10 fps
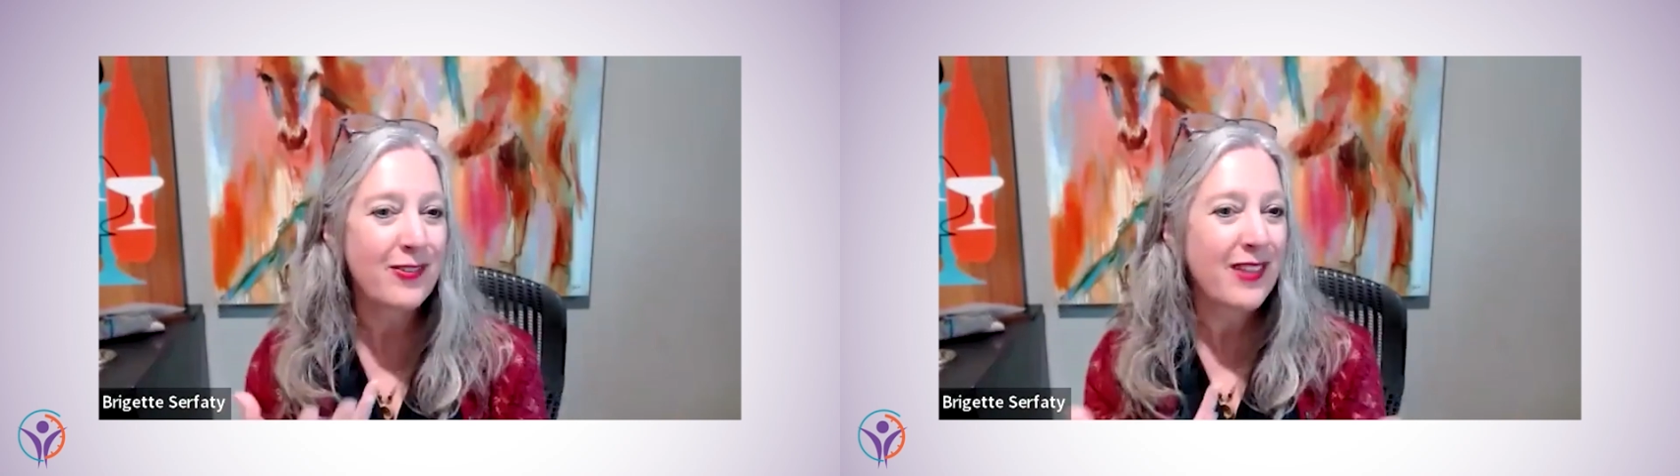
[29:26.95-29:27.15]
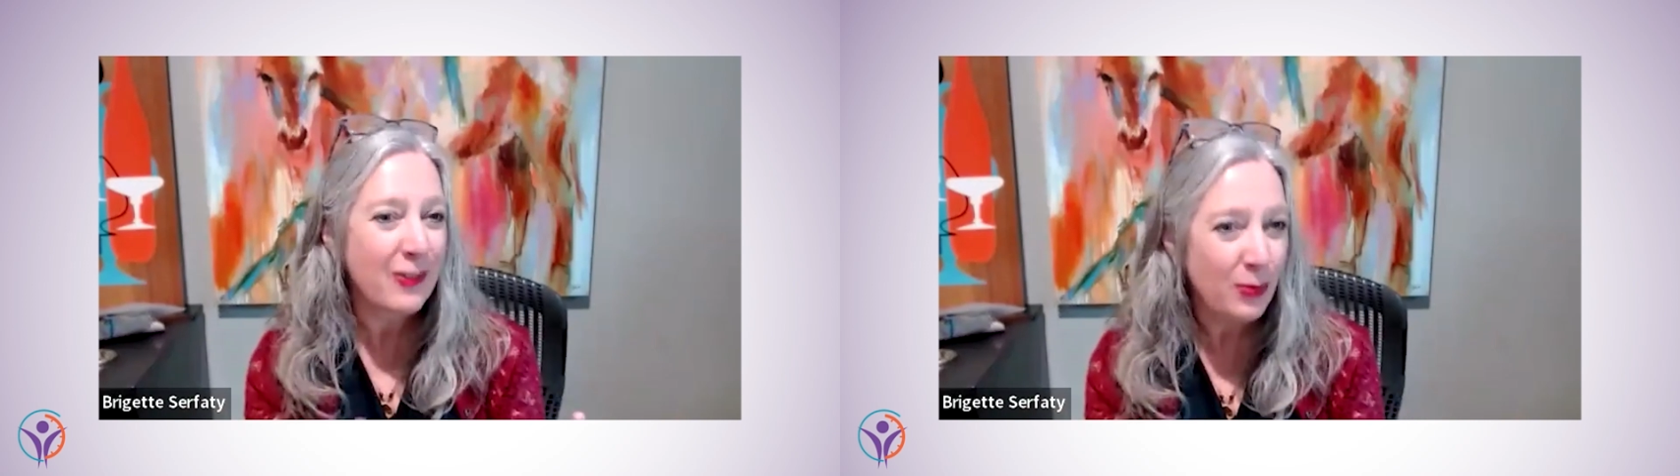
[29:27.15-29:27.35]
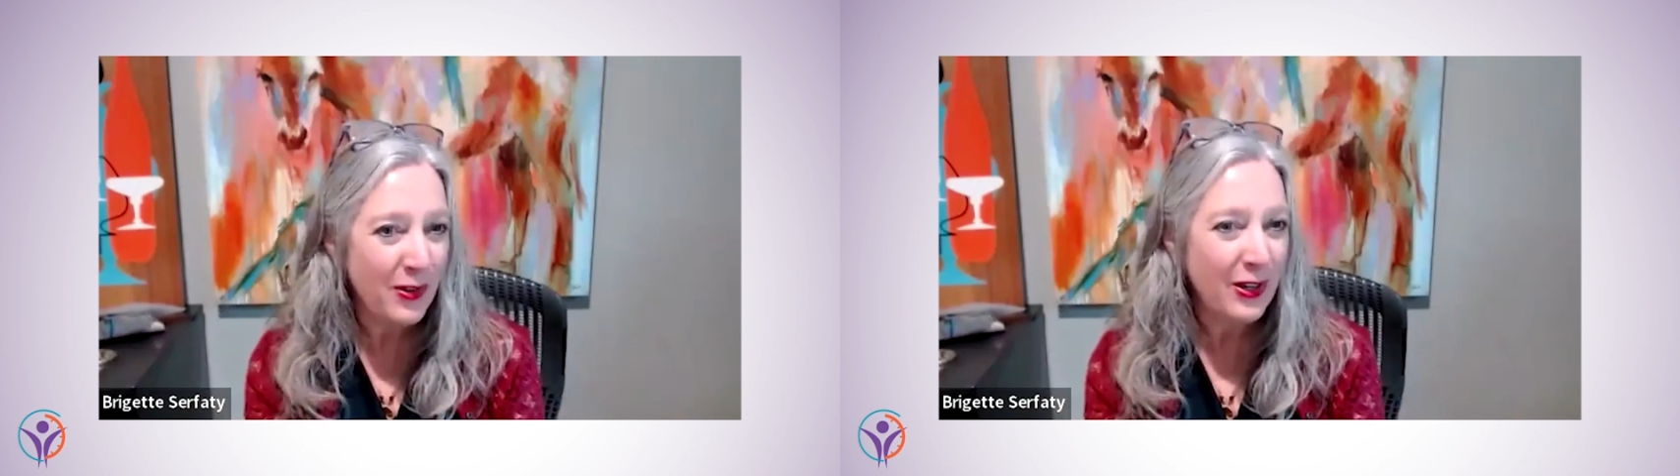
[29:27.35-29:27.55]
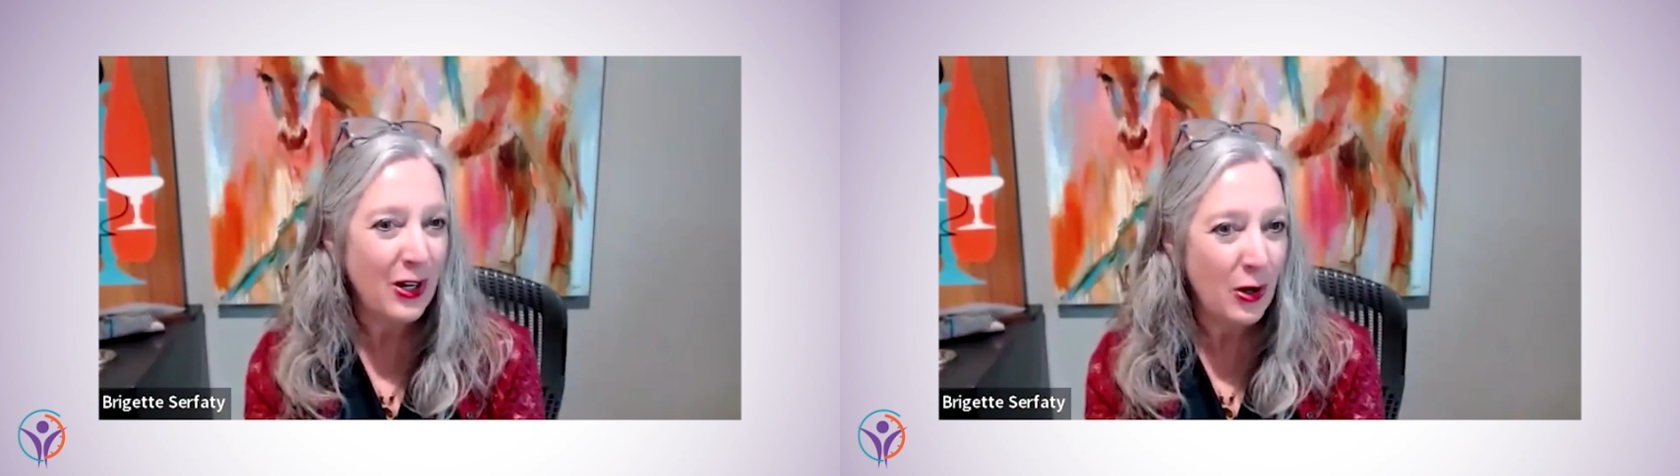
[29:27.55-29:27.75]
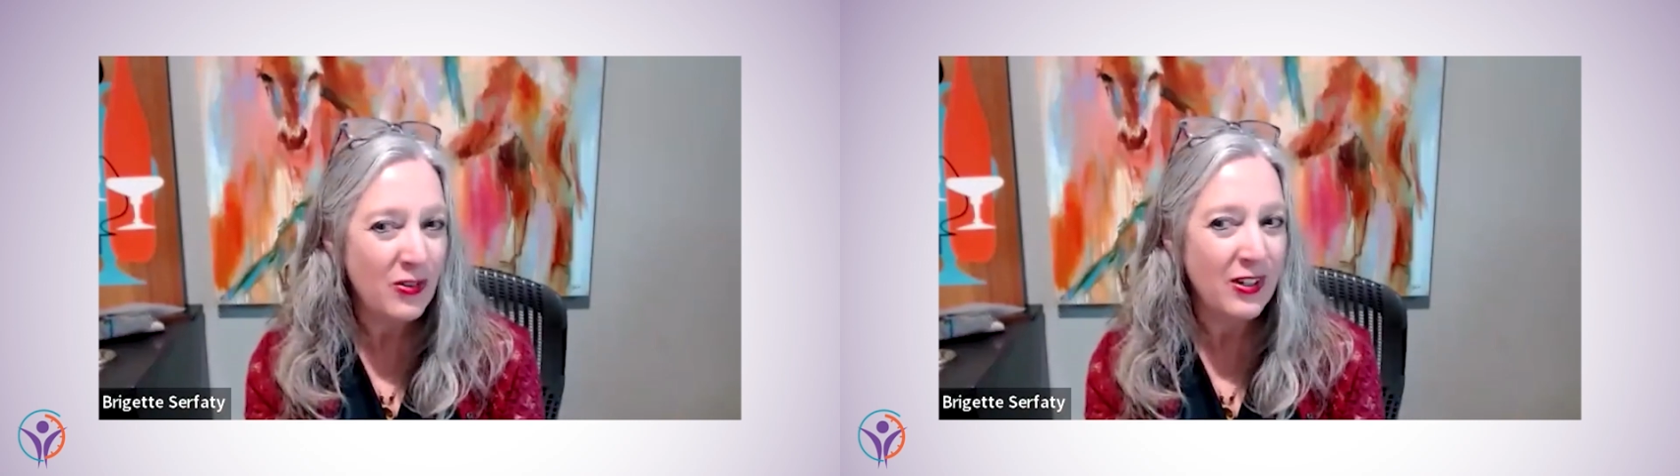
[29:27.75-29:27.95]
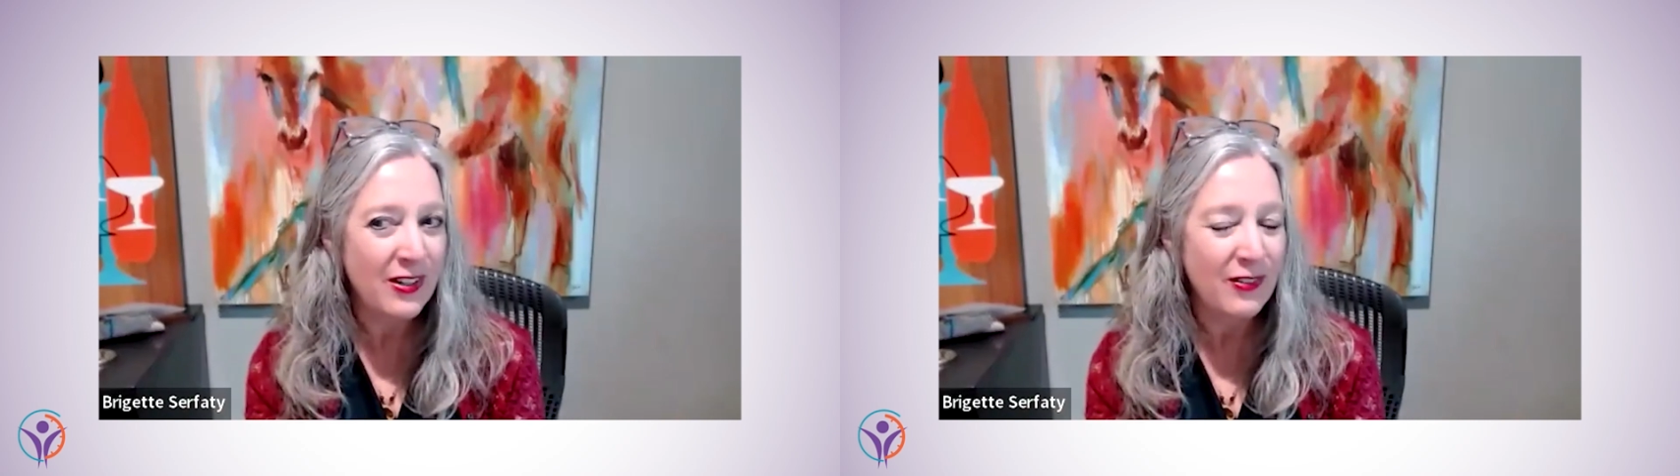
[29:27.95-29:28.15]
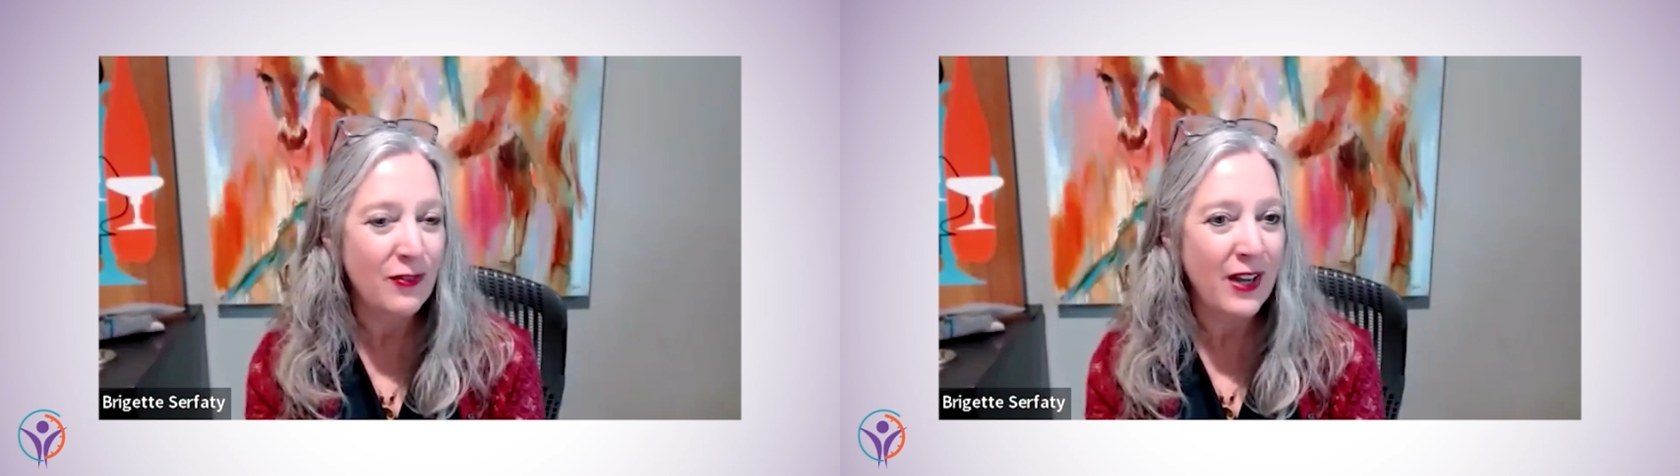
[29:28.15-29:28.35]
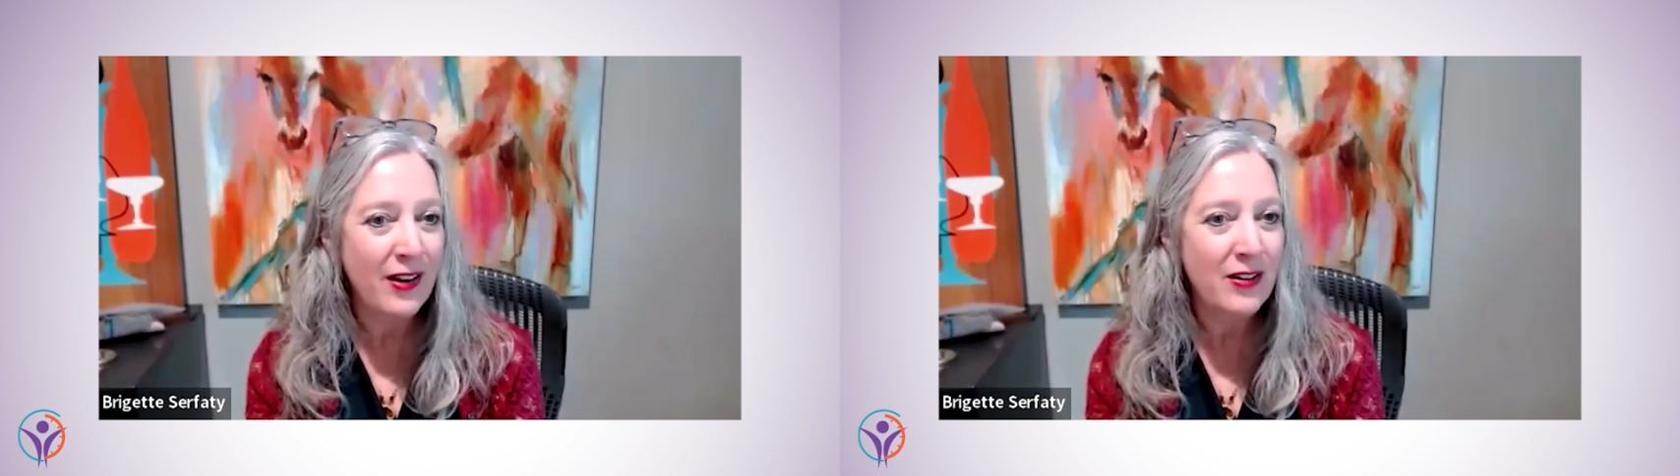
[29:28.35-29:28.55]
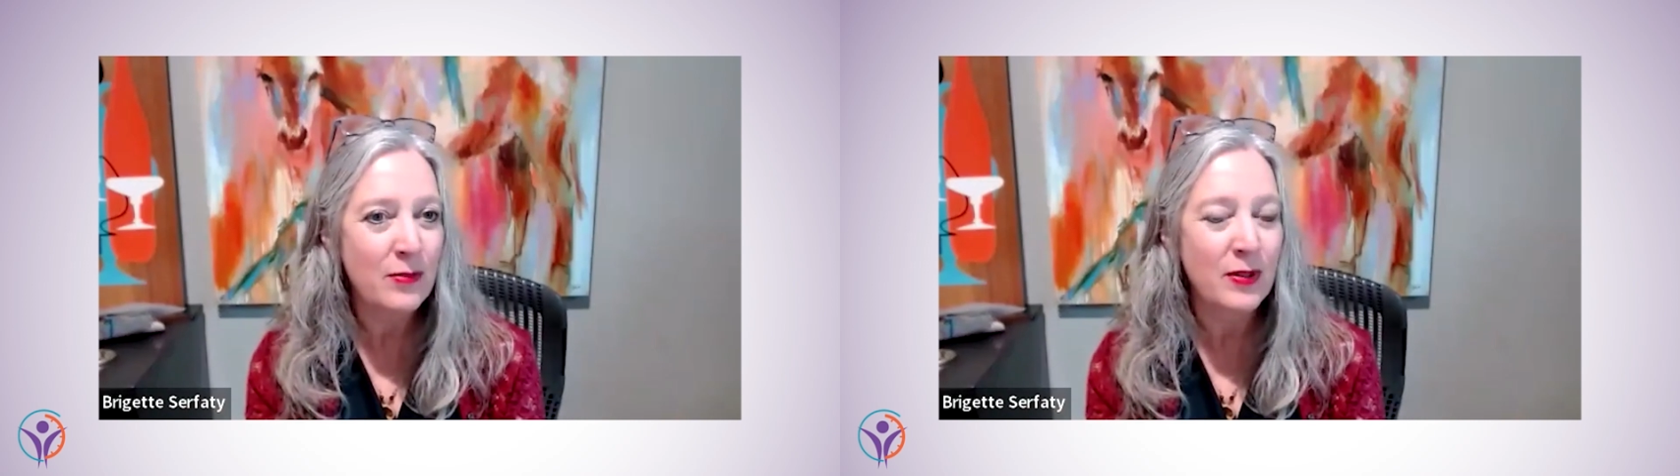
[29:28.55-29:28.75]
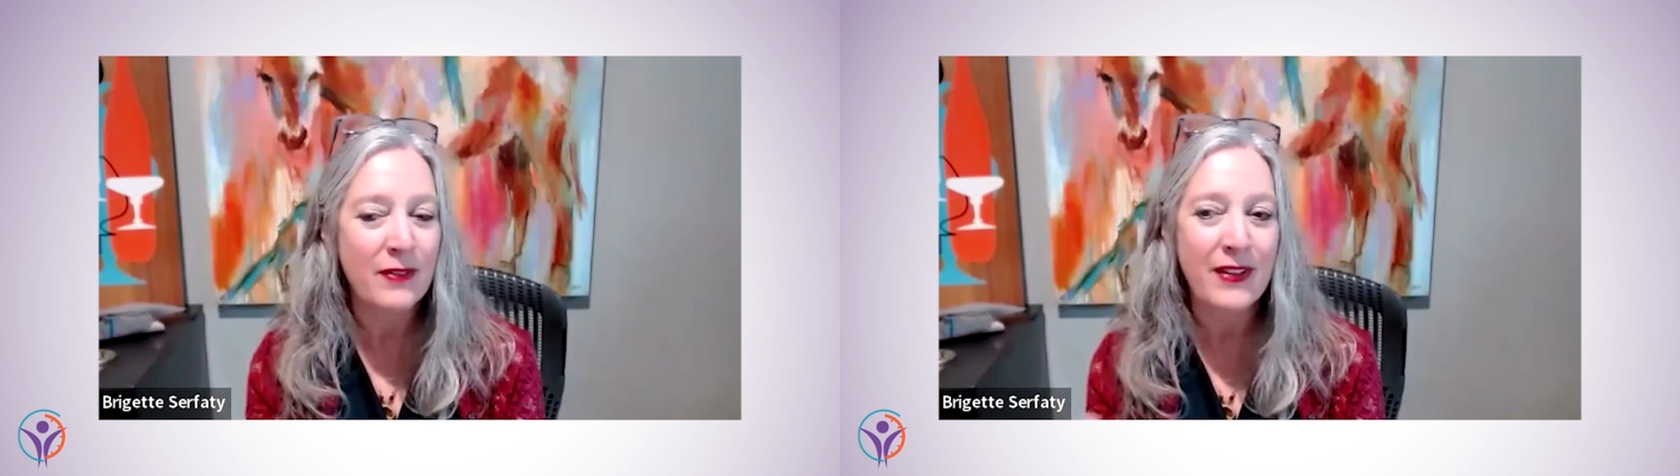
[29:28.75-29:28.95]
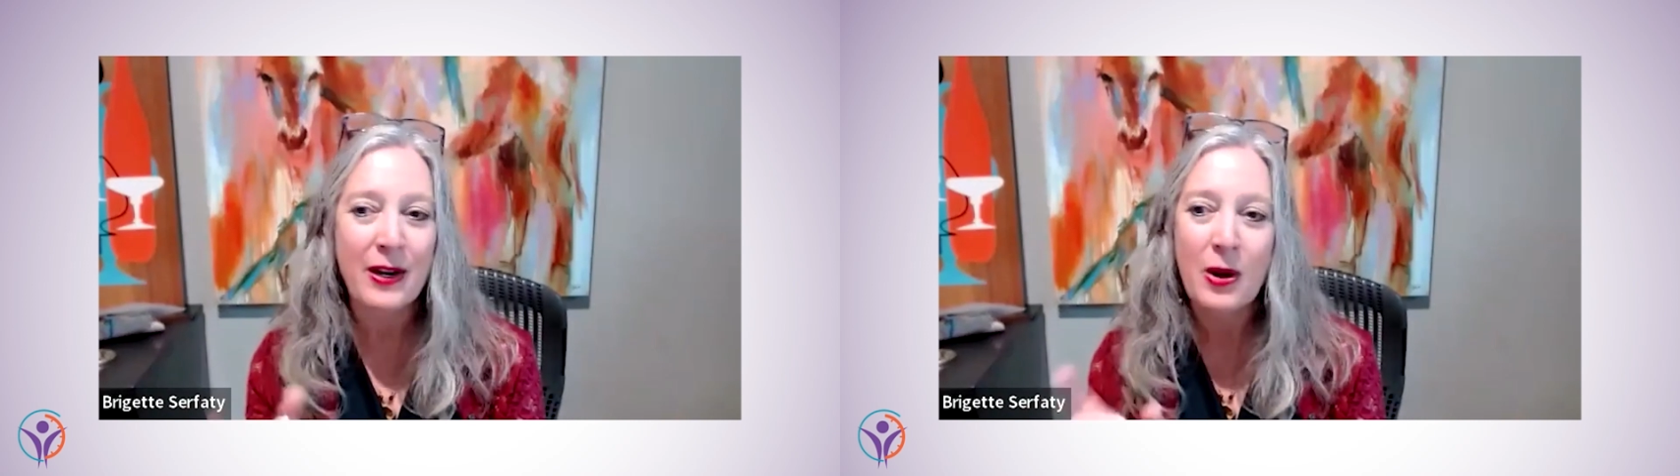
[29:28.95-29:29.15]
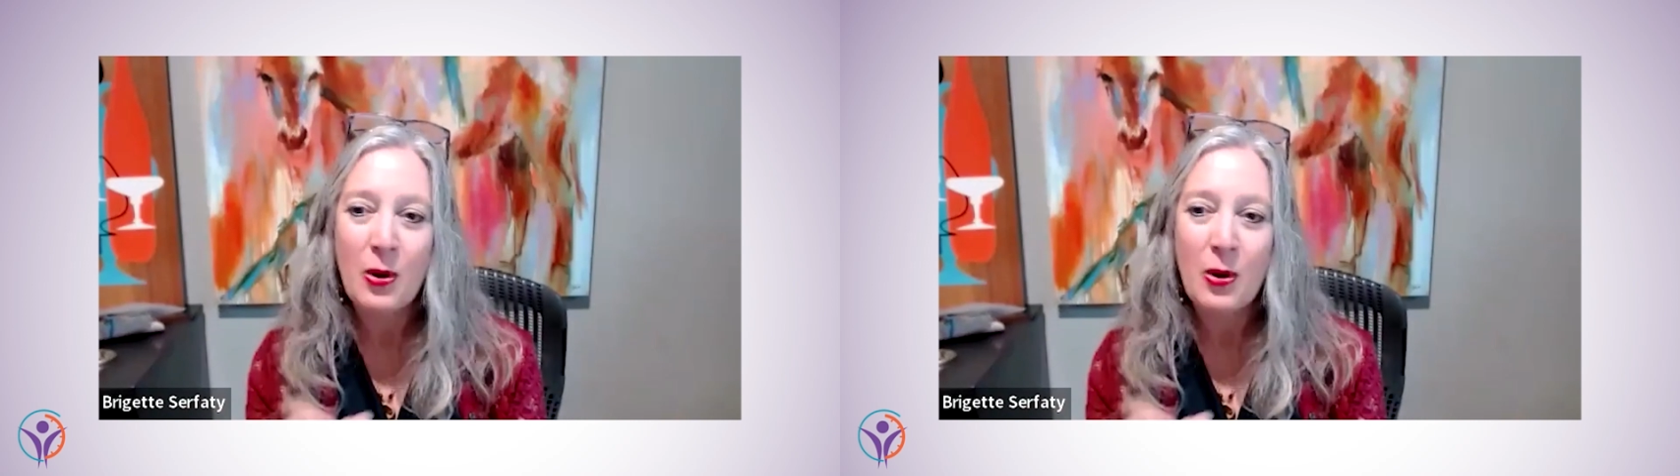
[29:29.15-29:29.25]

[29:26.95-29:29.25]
that's where the coaching is valuable, of like,